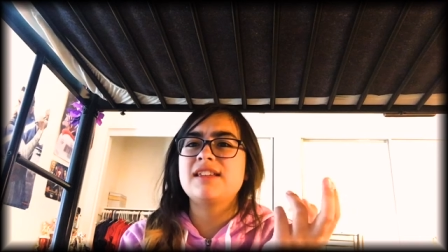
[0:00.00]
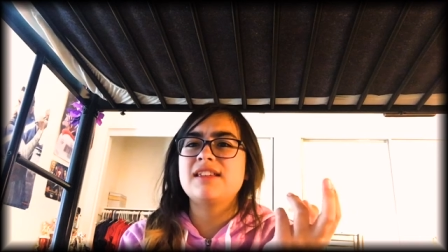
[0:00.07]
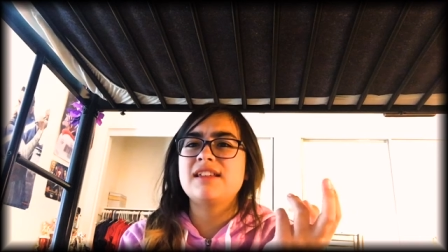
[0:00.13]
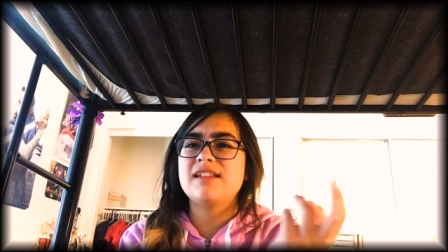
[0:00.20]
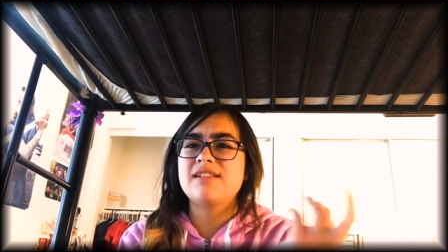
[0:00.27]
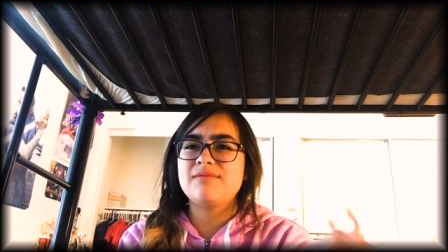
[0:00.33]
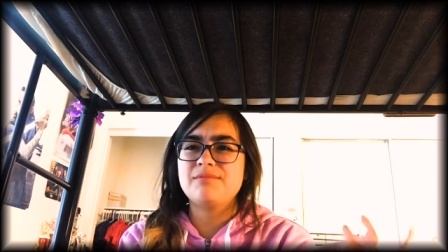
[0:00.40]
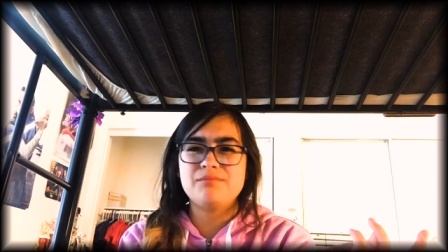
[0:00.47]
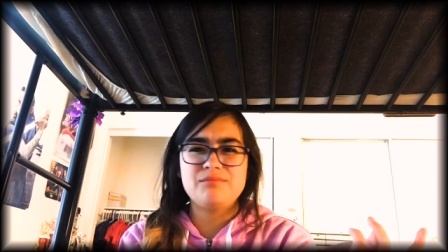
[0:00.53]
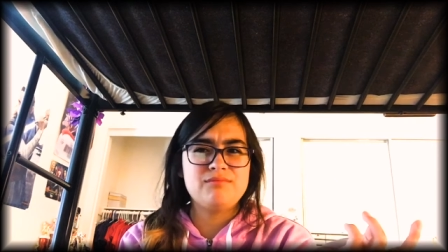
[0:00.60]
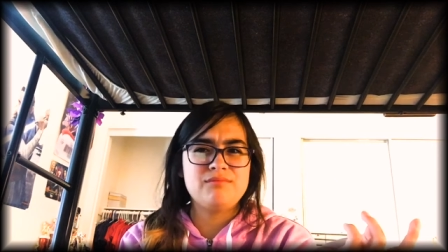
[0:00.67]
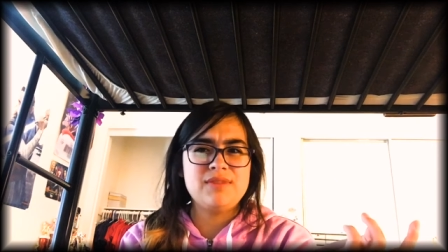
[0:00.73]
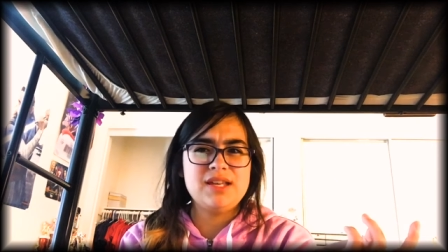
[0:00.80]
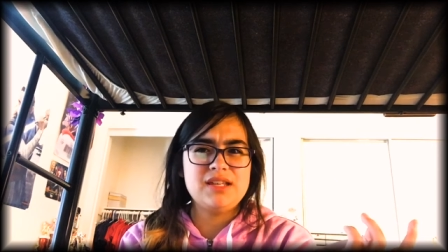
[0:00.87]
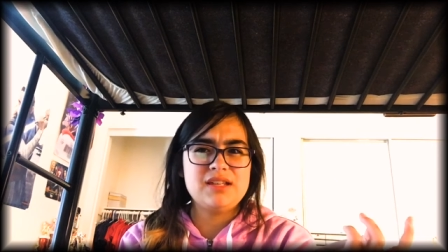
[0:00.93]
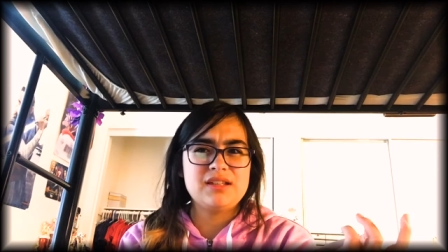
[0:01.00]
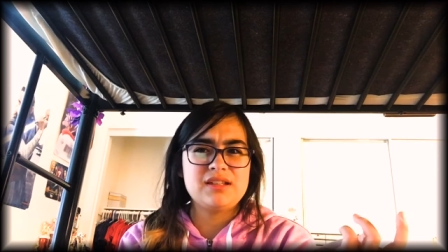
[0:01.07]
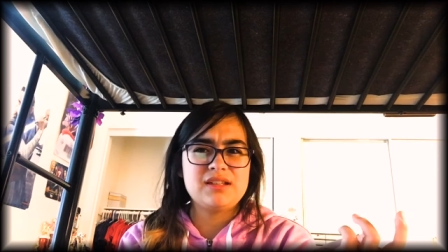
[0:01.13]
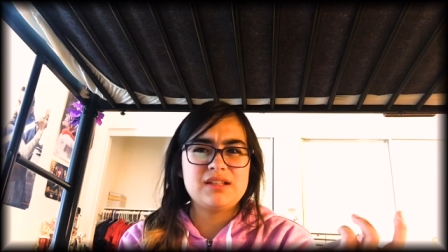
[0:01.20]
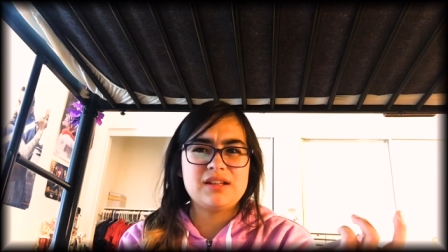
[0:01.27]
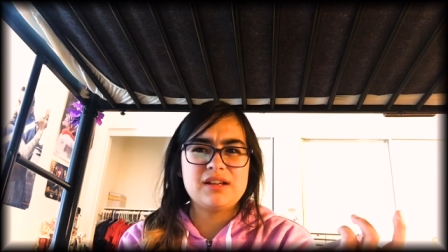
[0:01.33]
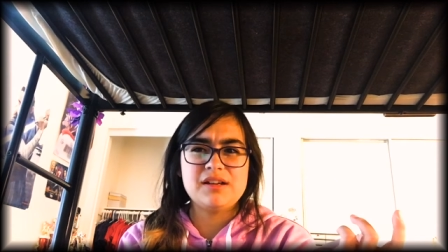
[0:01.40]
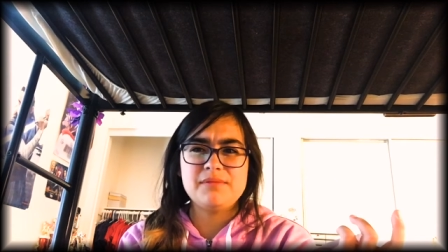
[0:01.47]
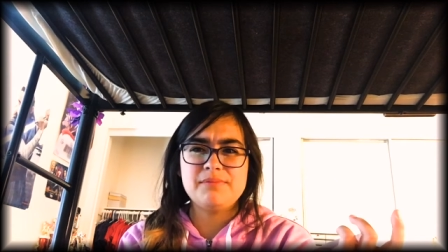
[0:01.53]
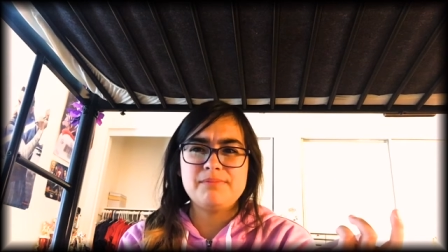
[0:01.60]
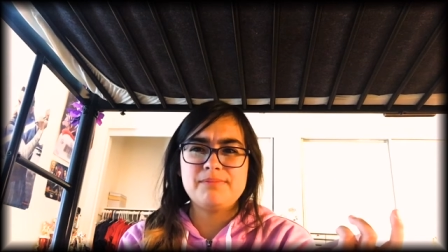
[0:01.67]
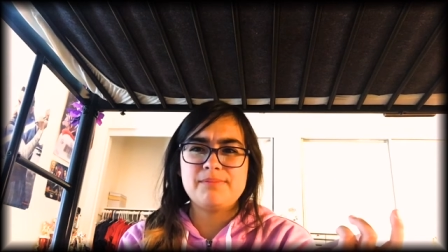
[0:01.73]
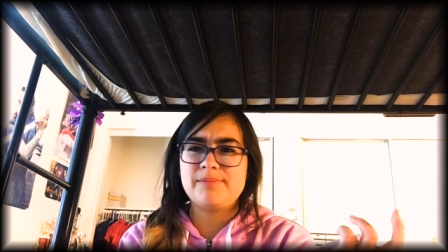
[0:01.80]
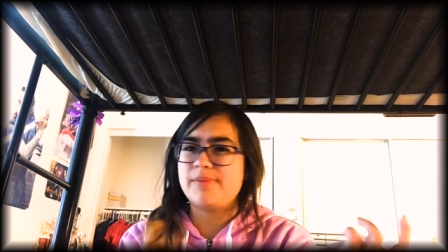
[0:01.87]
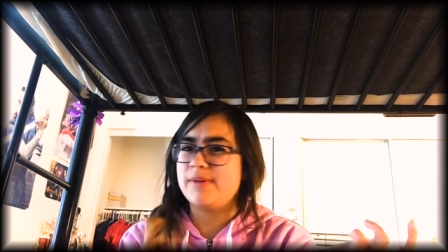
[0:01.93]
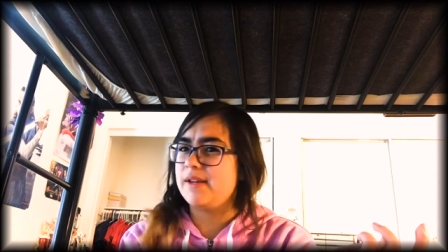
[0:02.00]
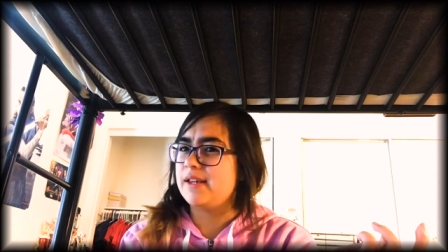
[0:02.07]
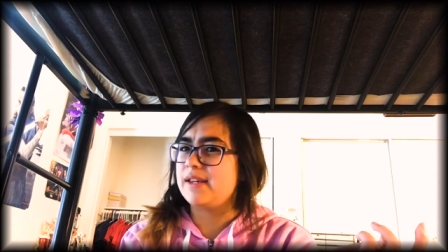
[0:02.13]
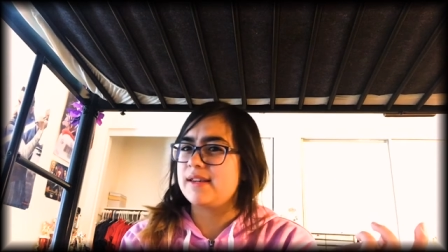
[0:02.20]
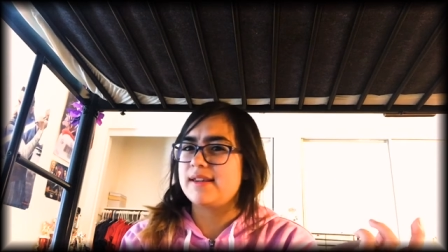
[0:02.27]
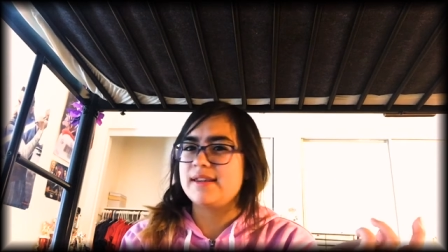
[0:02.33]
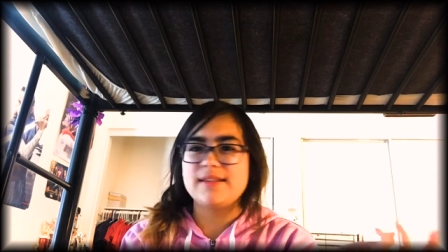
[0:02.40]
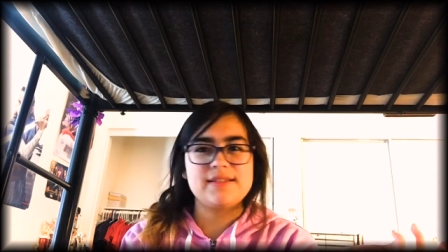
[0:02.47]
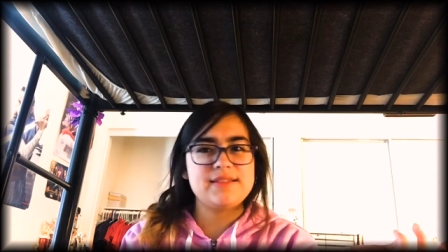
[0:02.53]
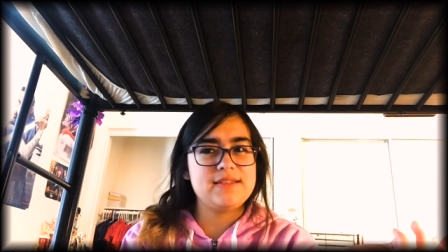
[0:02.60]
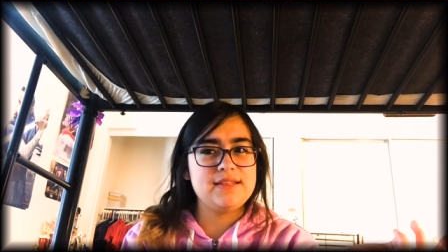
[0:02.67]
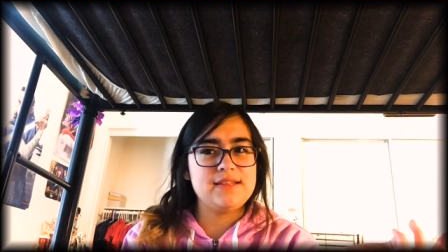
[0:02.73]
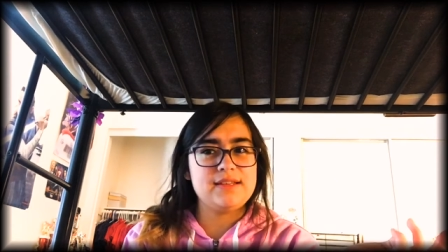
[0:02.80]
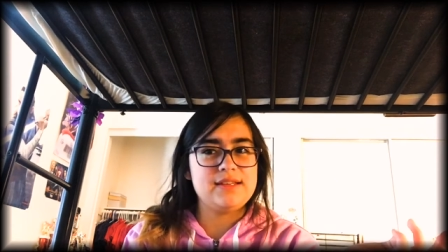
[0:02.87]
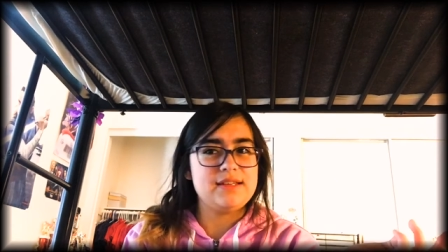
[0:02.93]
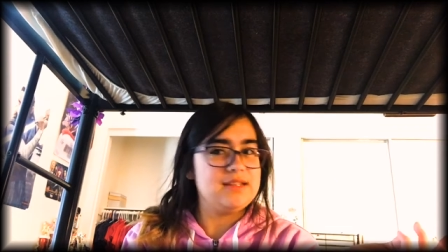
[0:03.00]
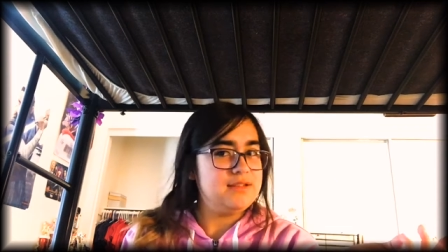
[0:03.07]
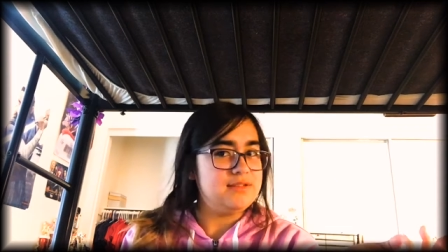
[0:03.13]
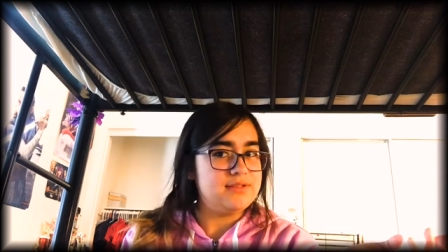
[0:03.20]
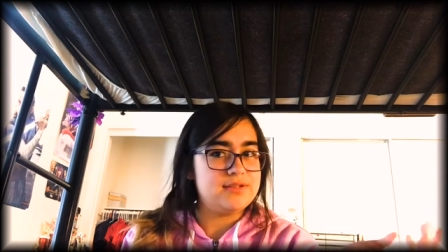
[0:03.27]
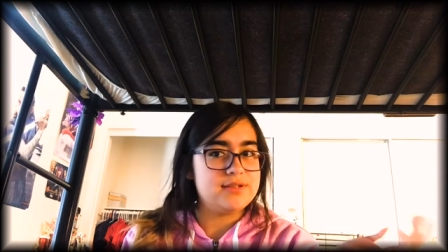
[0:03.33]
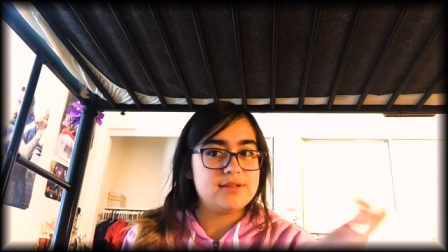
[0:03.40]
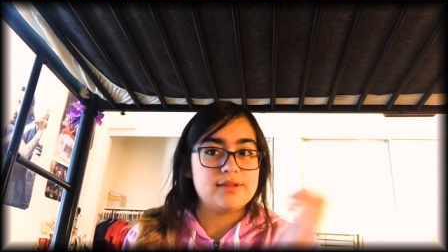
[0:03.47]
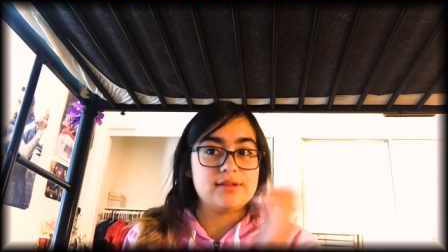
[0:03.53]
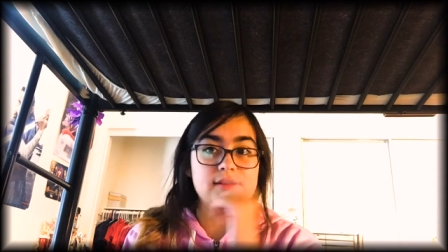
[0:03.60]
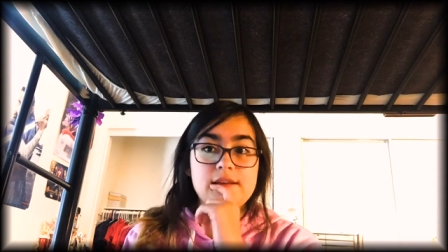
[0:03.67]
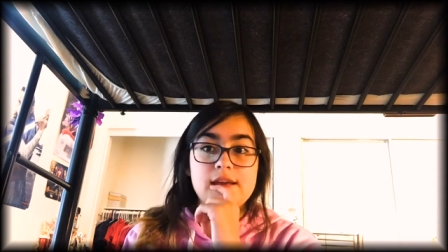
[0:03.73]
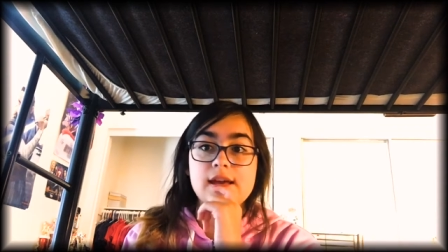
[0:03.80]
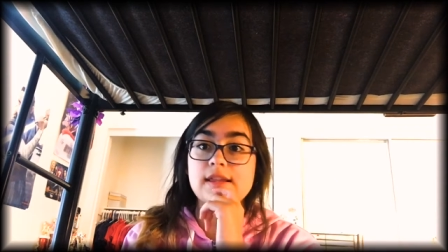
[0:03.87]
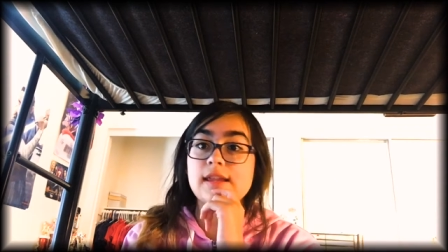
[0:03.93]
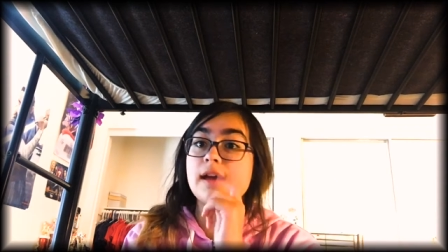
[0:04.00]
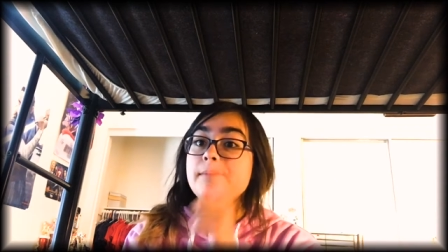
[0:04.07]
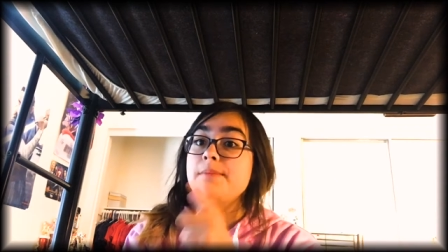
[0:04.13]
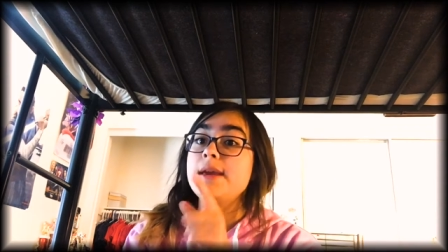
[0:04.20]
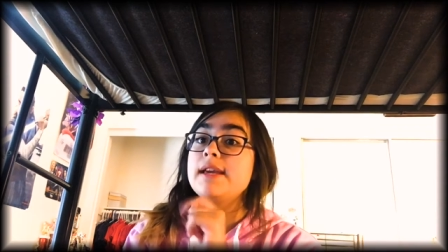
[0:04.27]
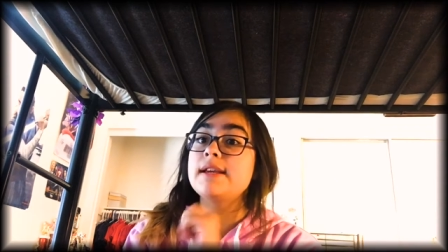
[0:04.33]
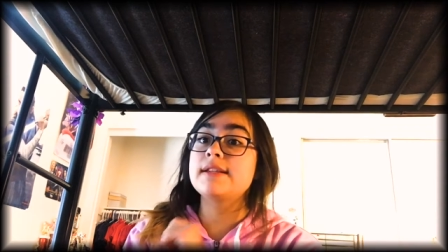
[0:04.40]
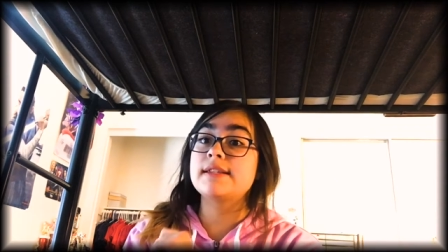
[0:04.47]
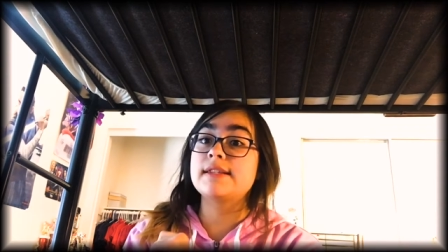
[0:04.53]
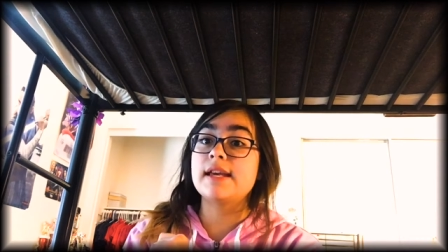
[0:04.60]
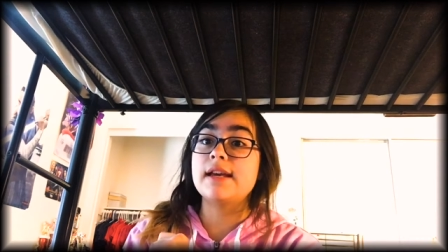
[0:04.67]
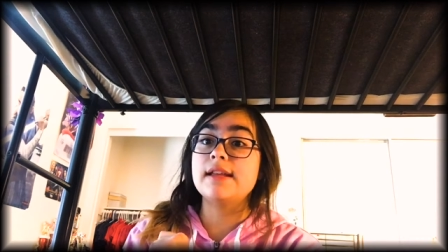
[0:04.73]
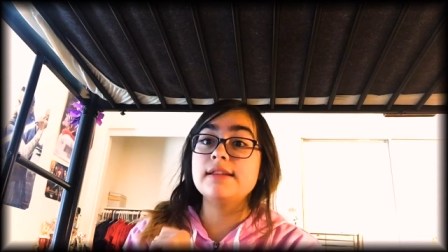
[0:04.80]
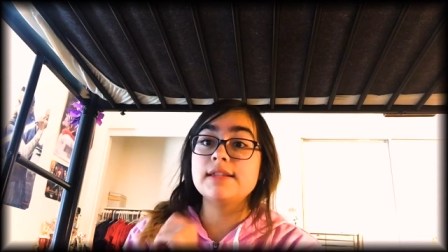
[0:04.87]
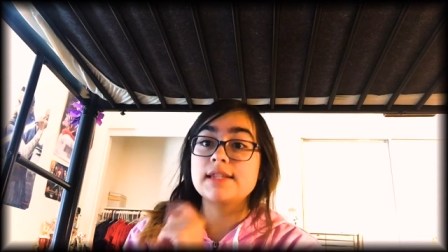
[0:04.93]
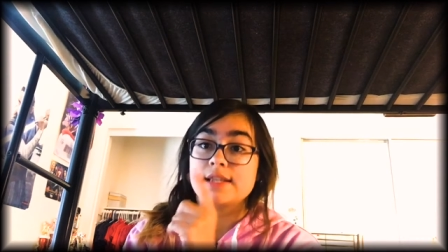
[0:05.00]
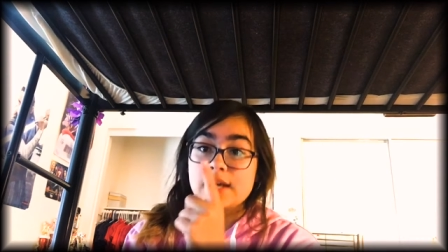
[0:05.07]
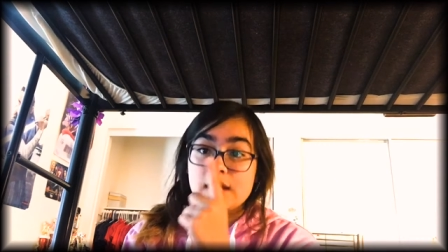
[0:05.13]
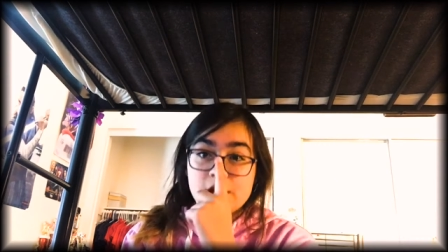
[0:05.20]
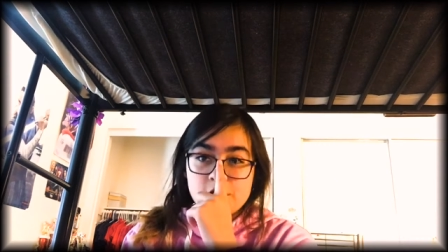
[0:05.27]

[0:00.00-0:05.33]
and then make up by kissing each other. Yeah, that makes sense.